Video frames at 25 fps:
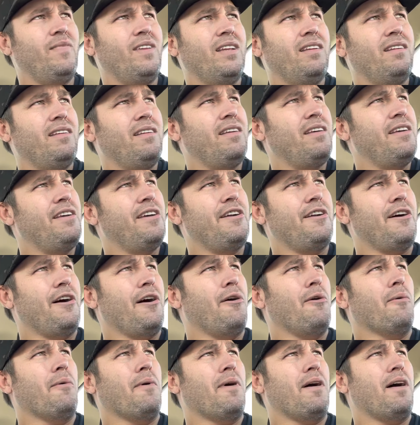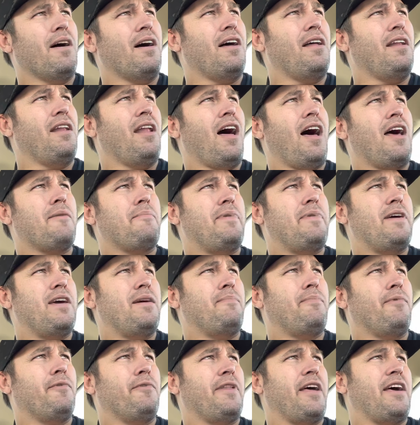a lot of
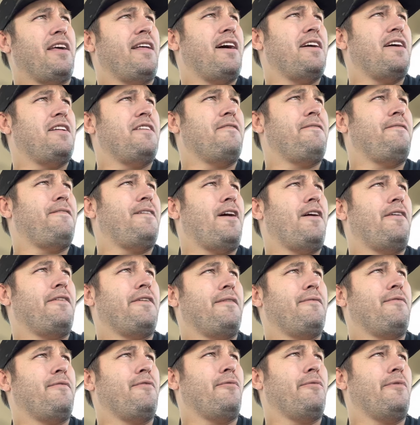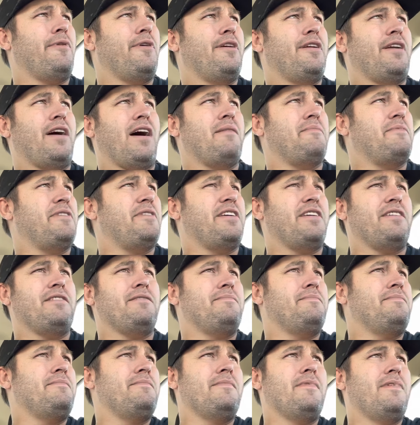people, they like to fault everyone. I
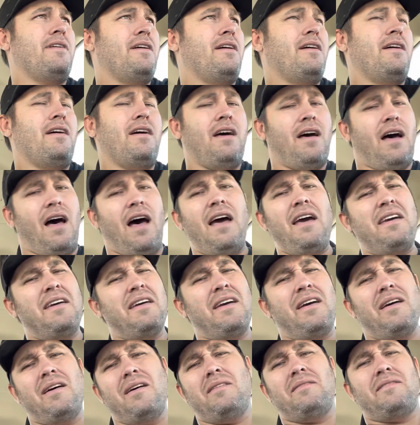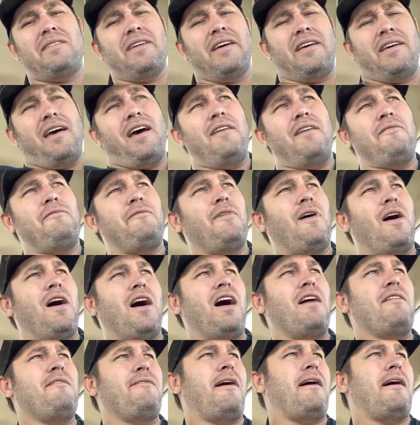mean, I can't tell you,
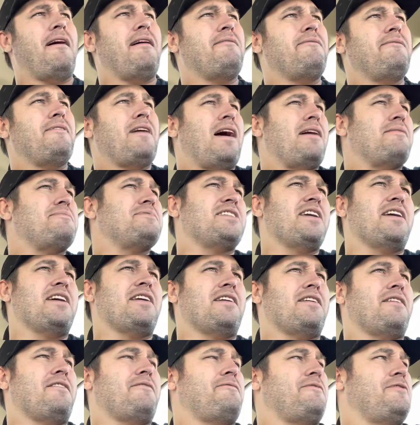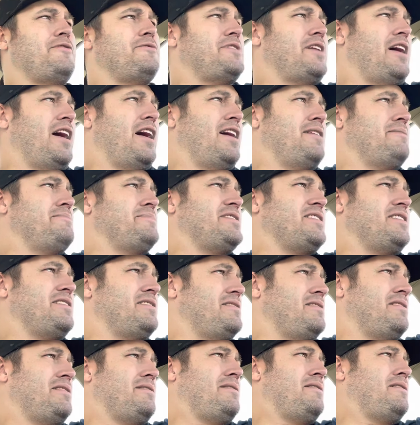I've said it a few times,
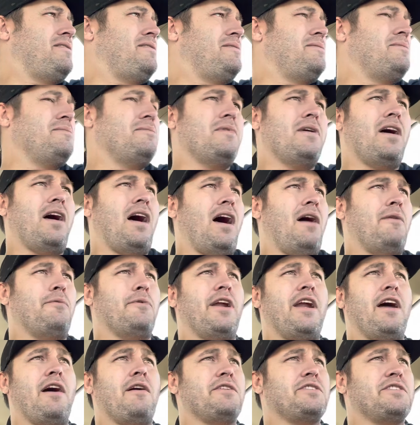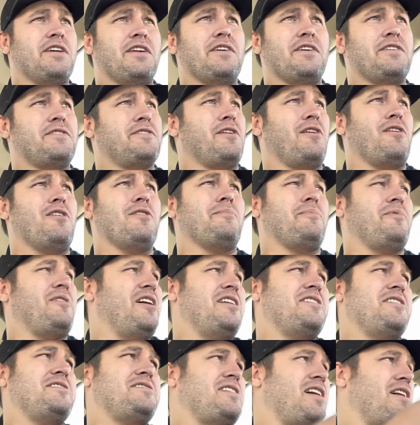and when I was in a dark
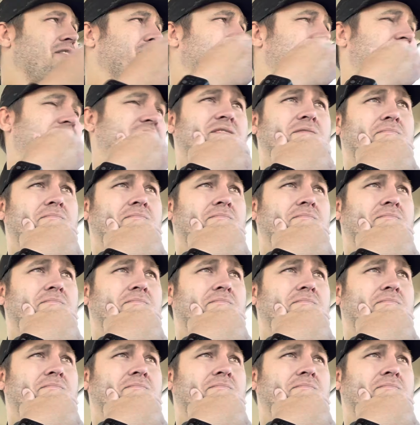place, I was